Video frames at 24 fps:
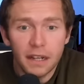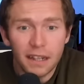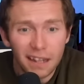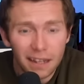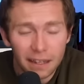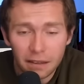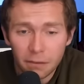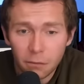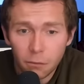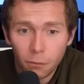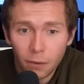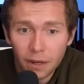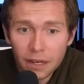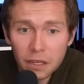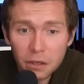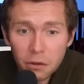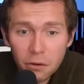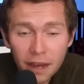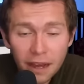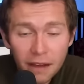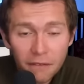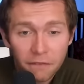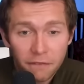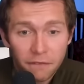Like when
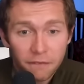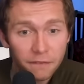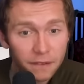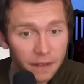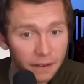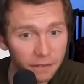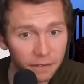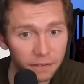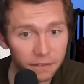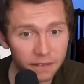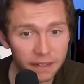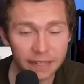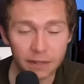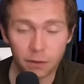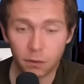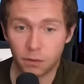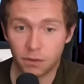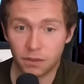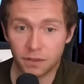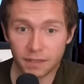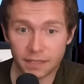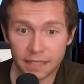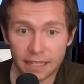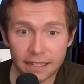you have 50 or
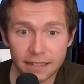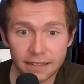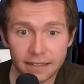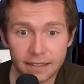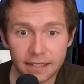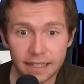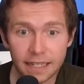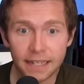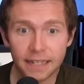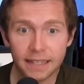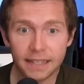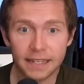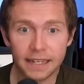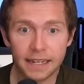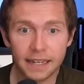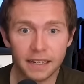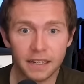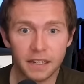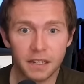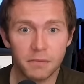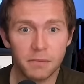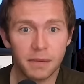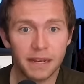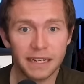60 in the
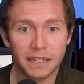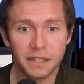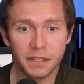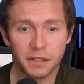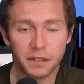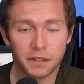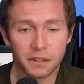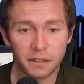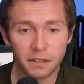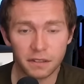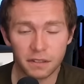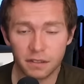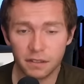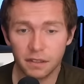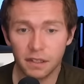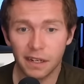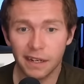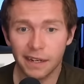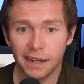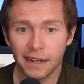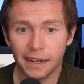incubations,